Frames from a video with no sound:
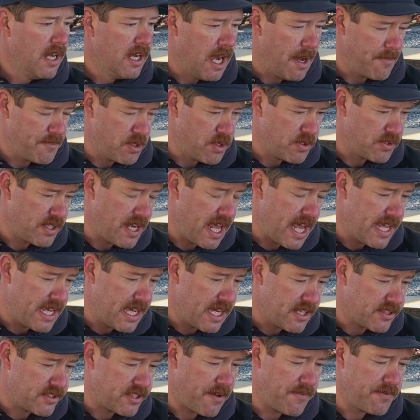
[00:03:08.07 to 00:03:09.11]
I'm using a
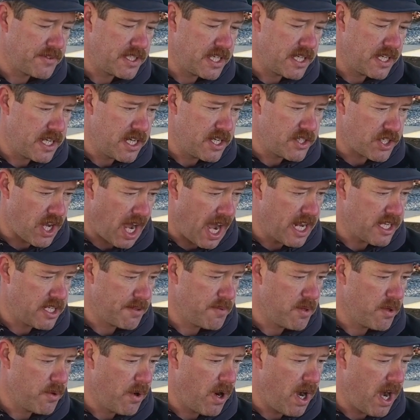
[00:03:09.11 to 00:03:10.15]
17-inch
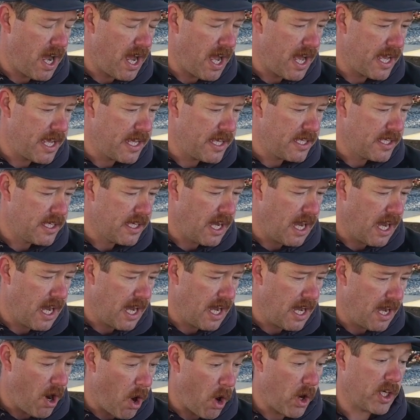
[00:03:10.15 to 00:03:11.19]
IWI
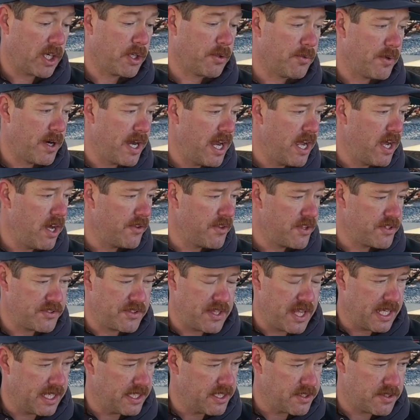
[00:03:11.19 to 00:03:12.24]
Arca rail. This
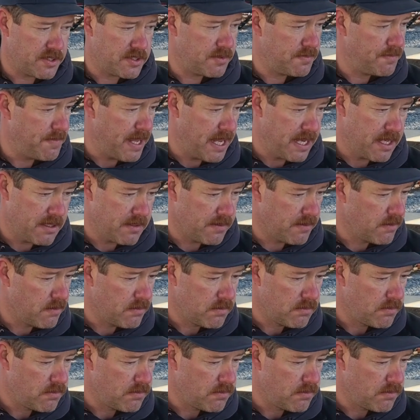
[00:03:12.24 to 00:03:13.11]
thing has been